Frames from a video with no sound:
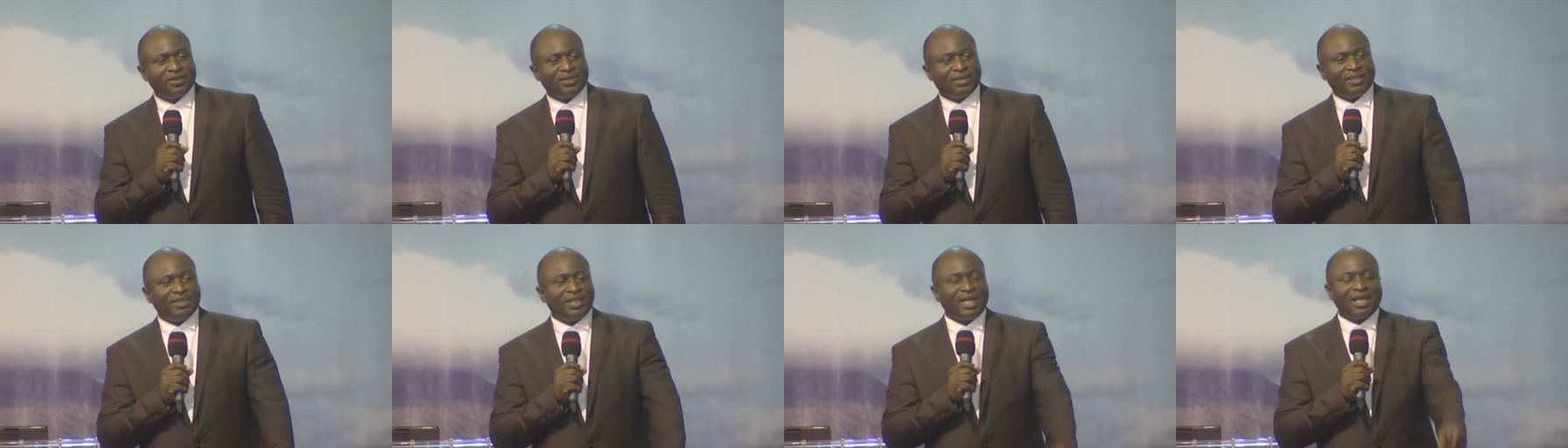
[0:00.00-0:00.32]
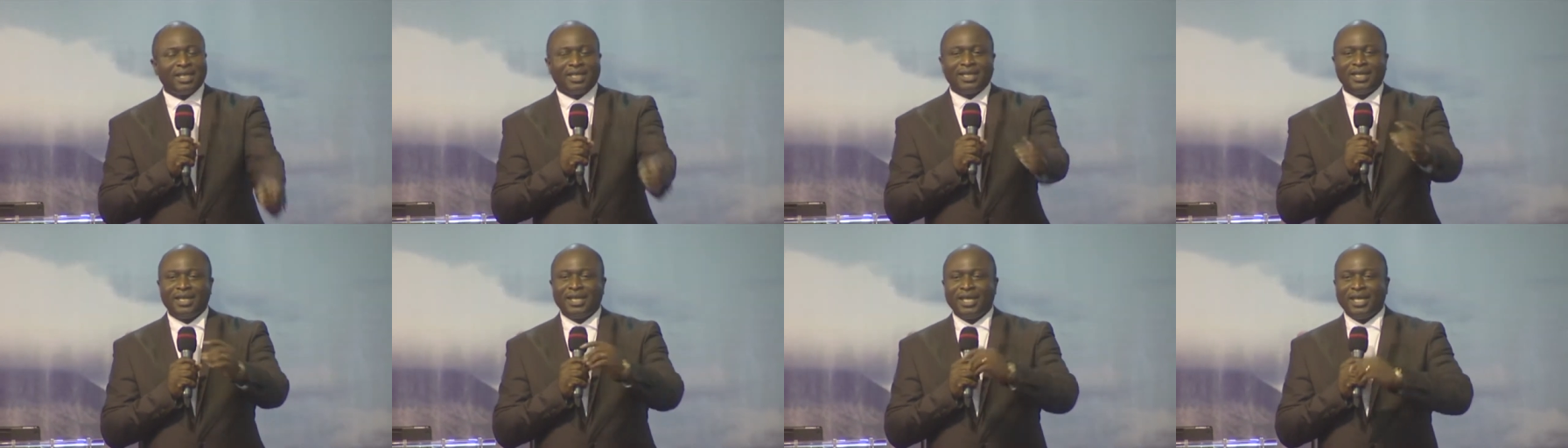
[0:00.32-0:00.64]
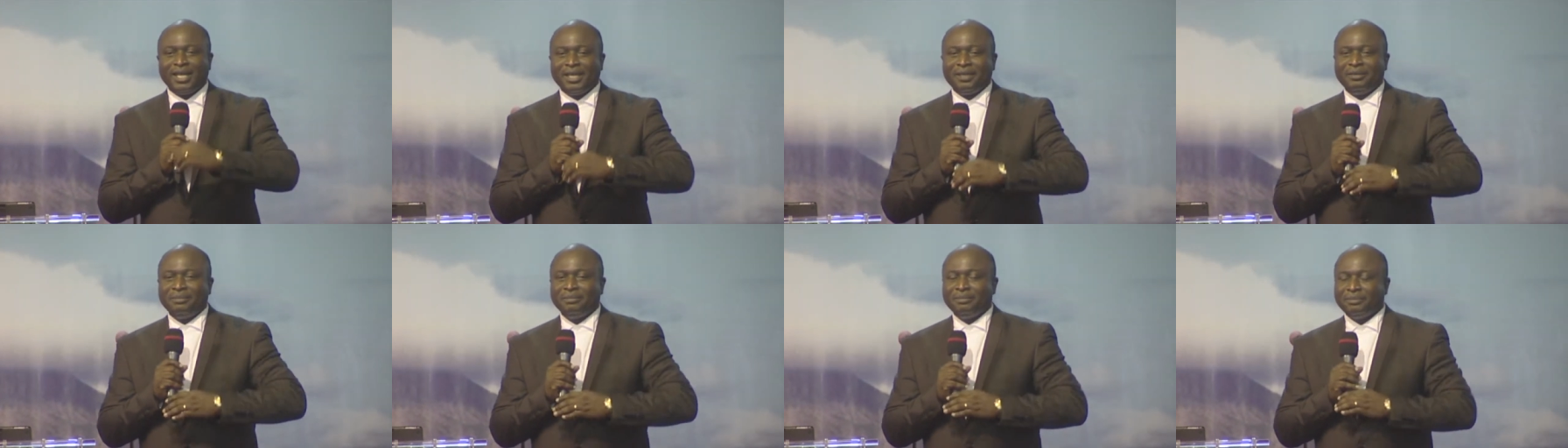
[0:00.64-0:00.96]
that
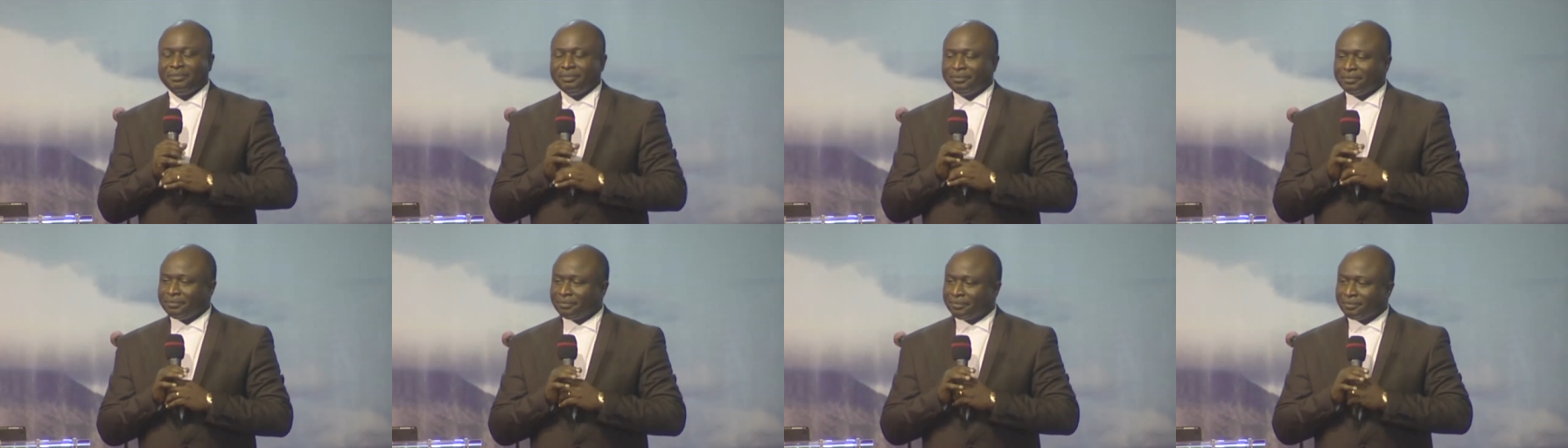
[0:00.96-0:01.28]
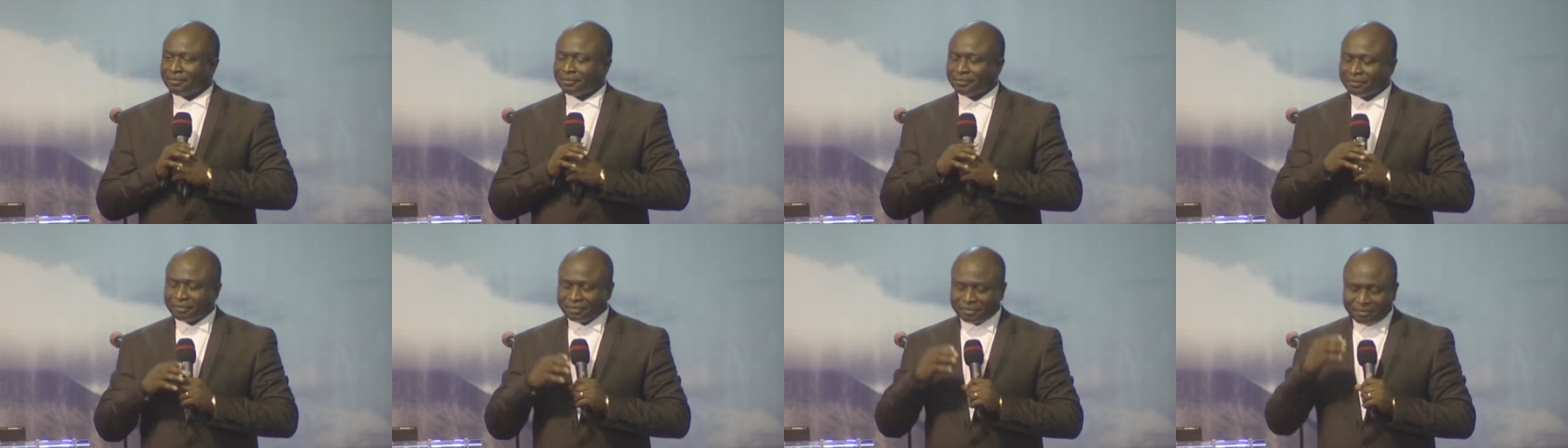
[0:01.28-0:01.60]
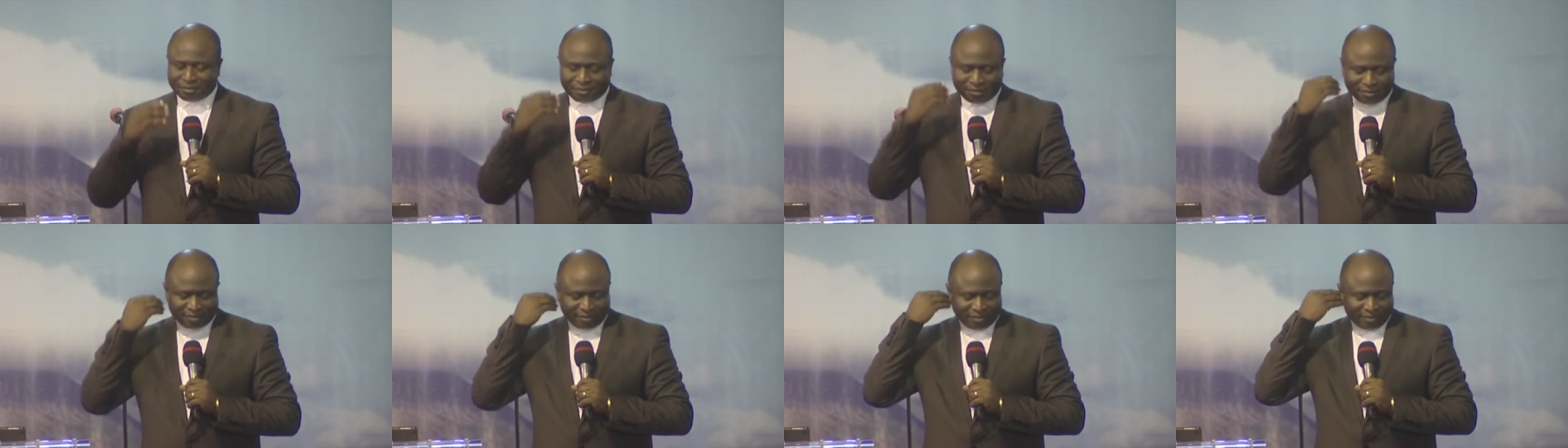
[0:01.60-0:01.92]
name
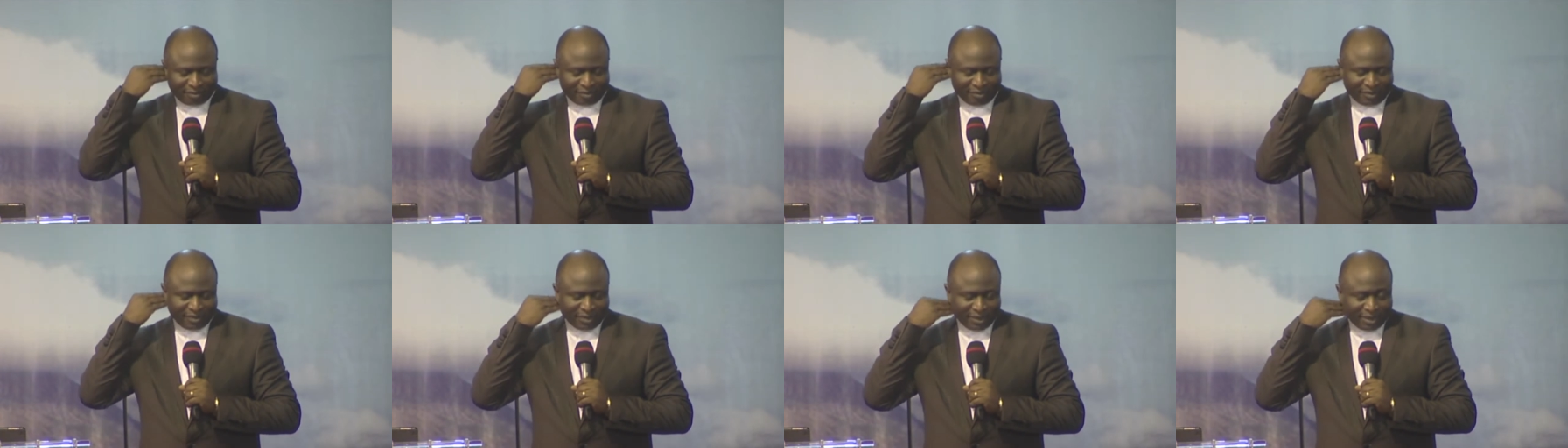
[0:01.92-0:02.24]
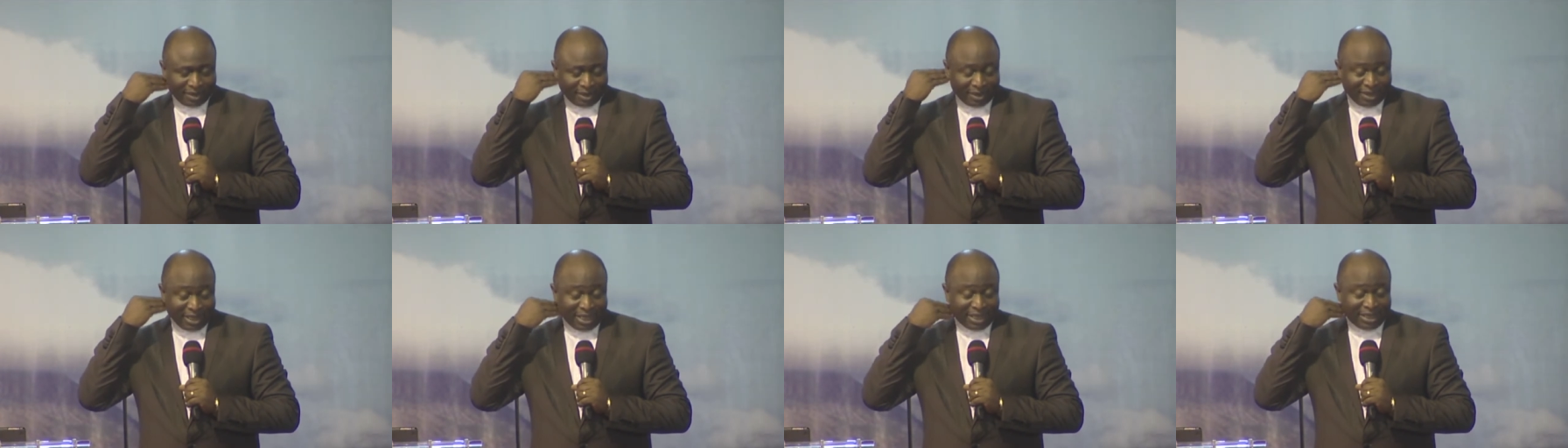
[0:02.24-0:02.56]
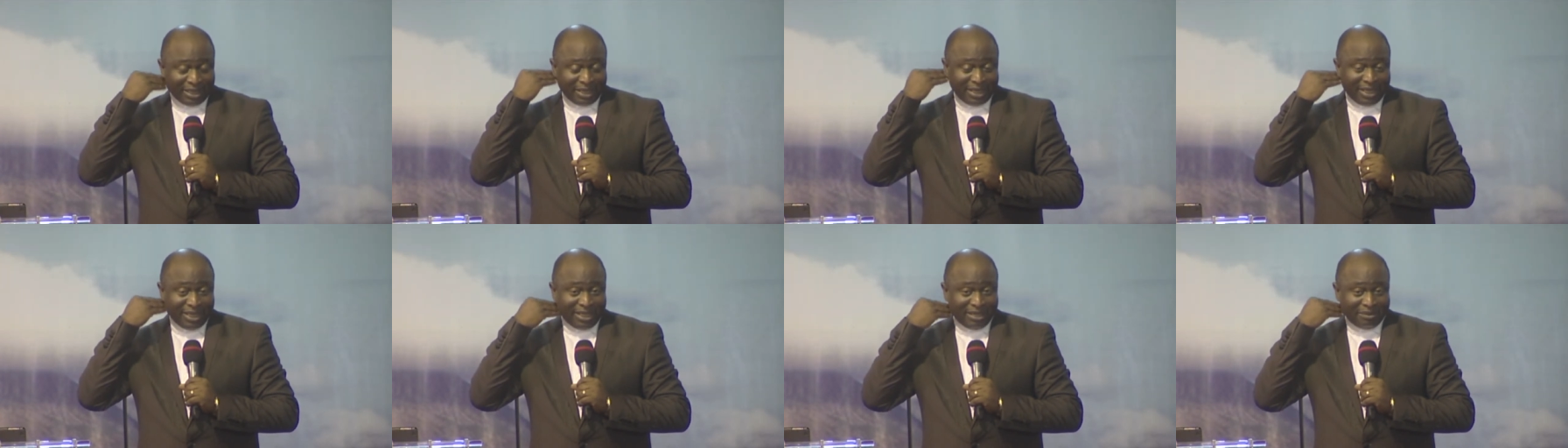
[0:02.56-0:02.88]
that
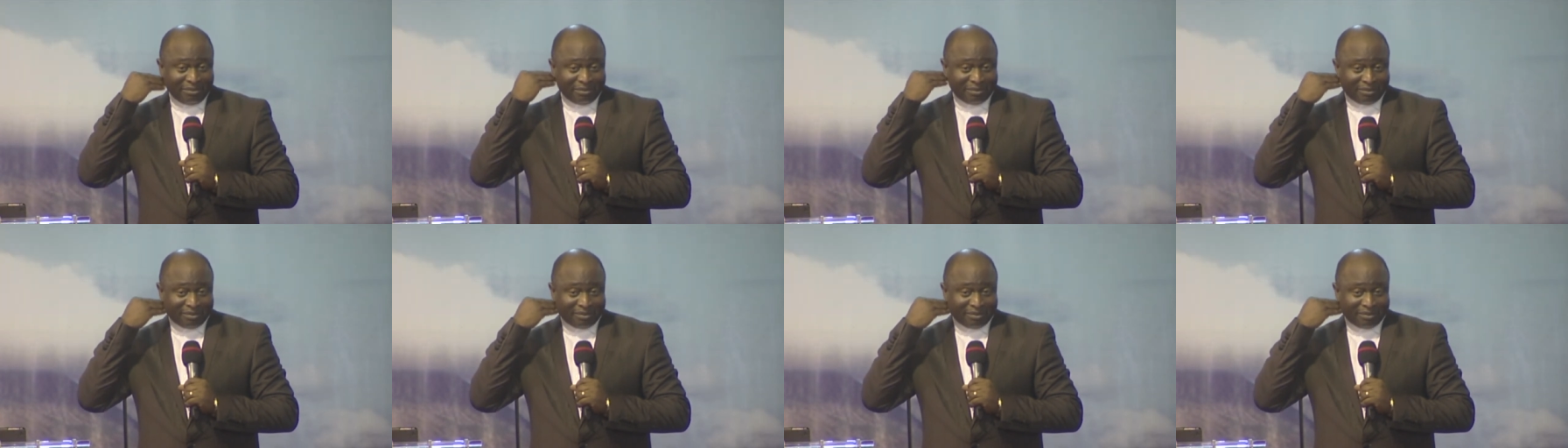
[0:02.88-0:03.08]
name.